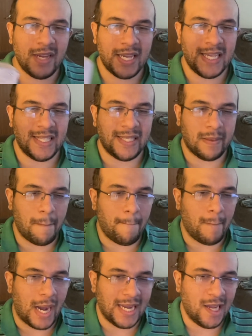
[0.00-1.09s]
is
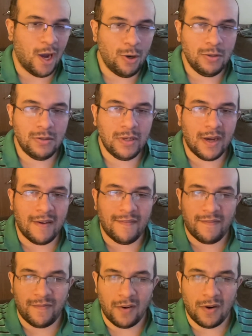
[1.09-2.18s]
my own
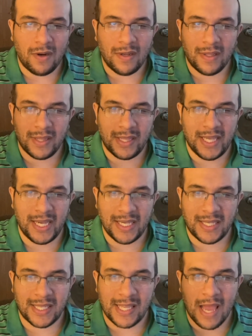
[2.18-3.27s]
for
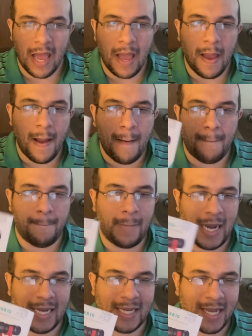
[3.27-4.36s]
this
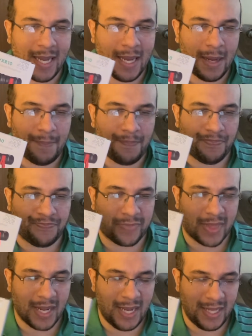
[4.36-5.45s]
mic
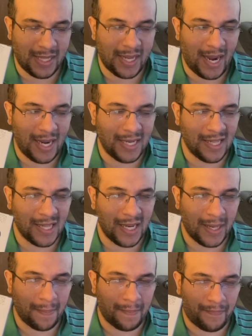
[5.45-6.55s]

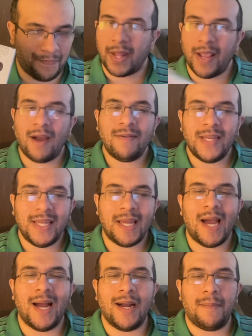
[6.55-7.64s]
entirely. So
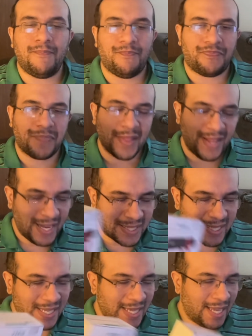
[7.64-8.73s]
yeah,
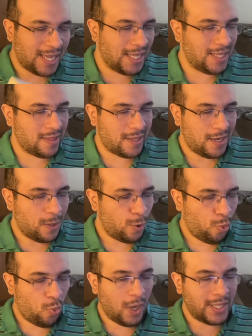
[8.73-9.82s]
let's get into
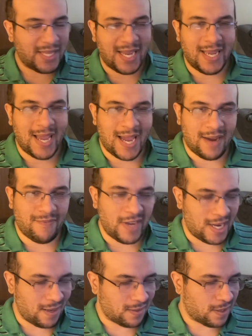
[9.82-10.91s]
what they have
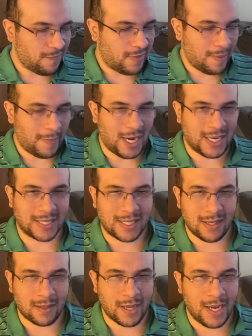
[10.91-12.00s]
out of the box,
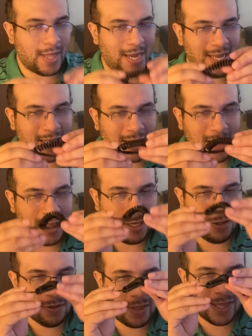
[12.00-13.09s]
okay? They
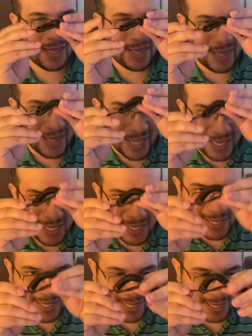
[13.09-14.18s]
include
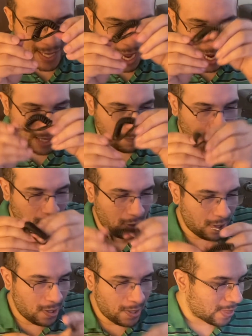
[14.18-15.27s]
this
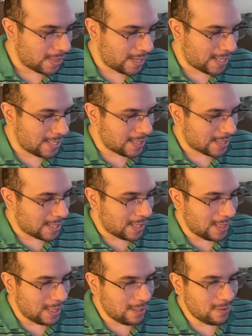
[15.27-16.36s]
cable. They
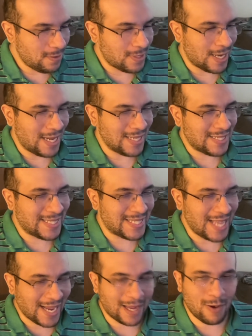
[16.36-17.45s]
include a
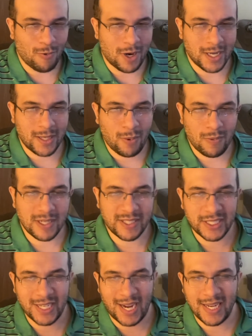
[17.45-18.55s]
second one,
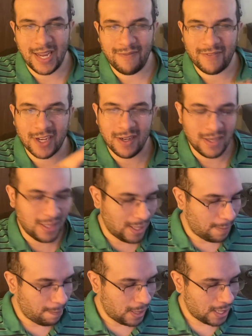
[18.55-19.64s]
which I have currently
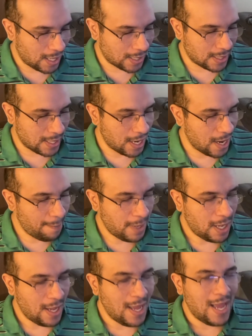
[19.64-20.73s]
plugged up.
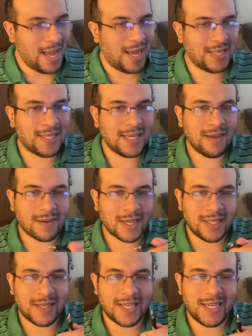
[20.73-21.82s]
As you
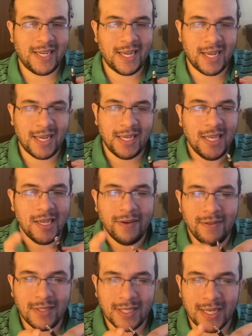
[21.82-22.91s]
can see, it
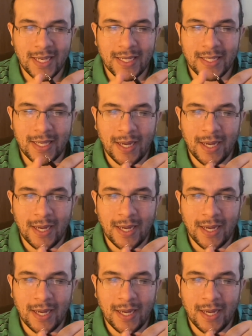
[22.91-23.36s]
uses